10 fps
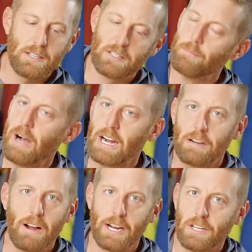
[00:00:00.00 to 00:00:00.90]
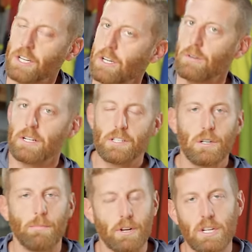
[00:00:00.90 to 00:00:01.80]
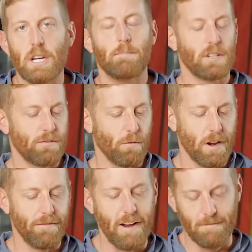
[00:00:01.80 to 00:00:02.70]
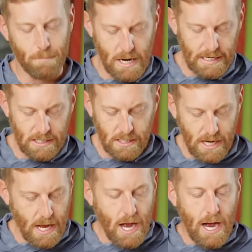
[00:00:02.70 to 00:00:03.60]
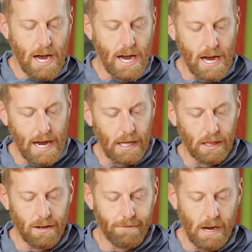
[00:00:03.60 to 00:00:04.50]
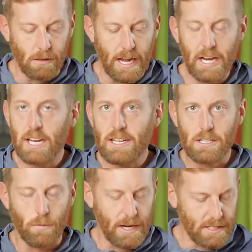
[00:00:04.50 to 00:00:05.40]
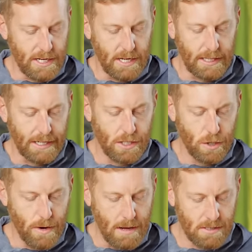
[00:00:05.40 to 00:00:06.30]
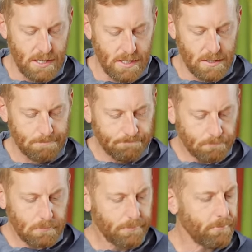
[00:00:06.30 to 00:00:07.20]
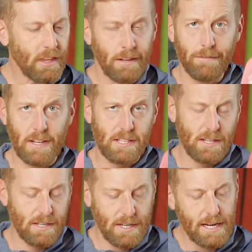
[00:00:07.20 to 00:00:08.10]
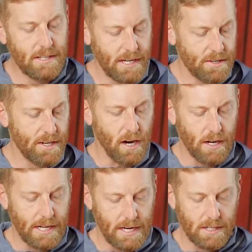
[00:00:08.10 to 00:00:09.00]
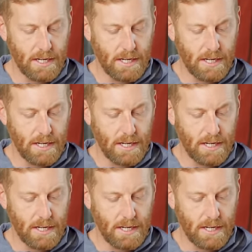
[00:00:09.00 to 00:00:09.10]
is the Pocket Rocket 2. It's super cheap. It's $45. I love how light it is. It weighs in at like 2 ounces. Fits in this nice, easy hard case